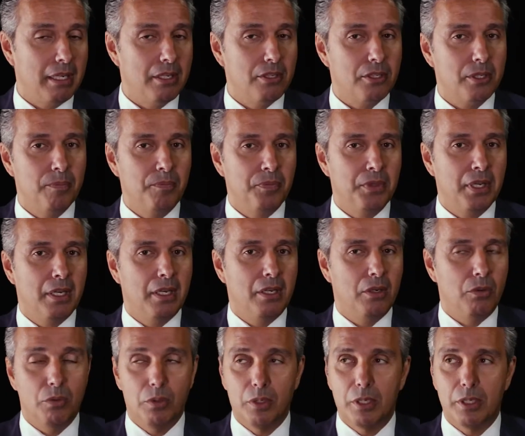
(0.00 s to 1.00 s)
lens,
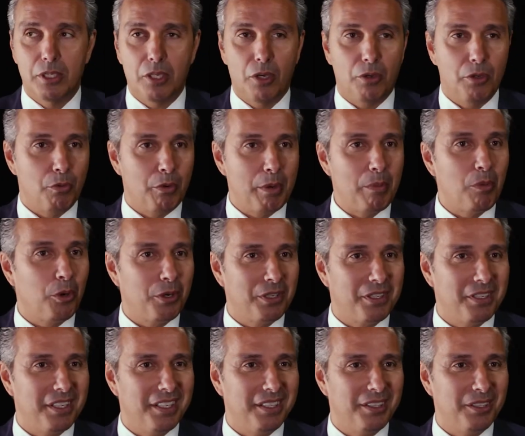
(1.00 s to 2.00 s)
who is going to
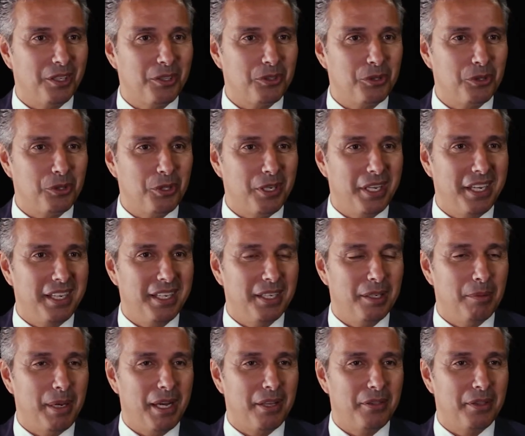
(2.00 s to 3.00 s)
report also today
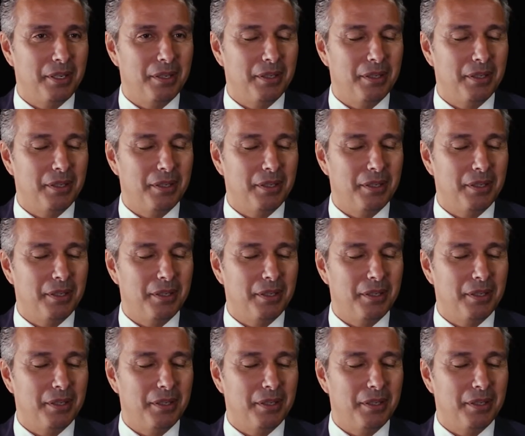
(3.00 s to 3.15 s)
about